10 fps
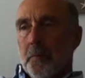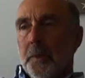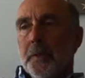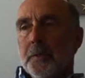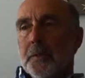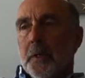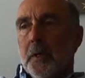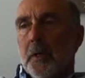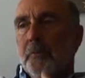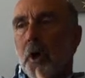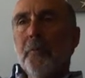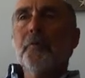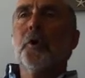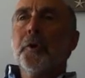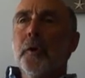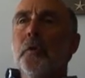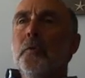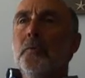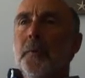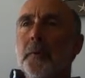because if I've got
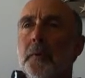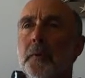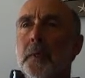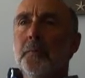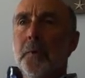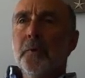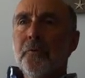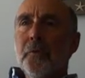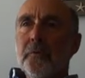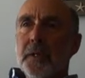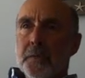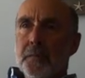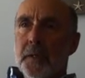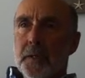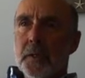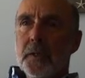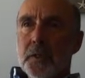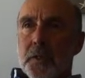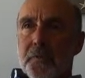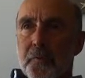hope and positive
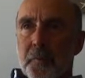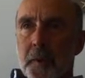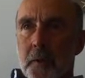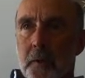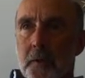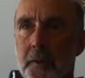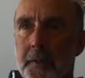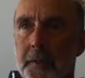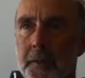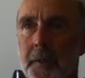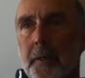expectations for my client,